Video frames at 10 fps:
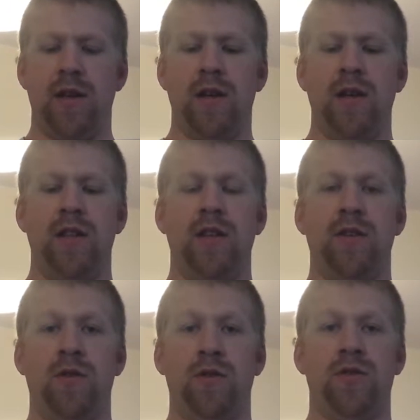and then your
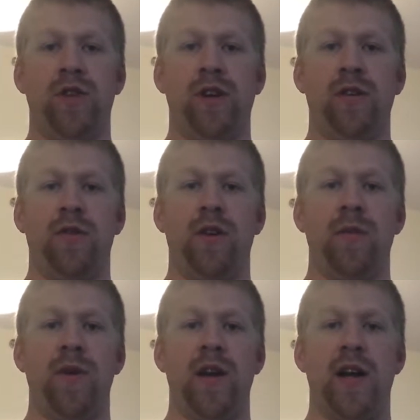whole trigger will come
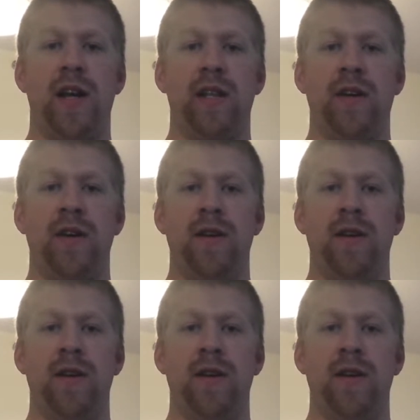right out of there.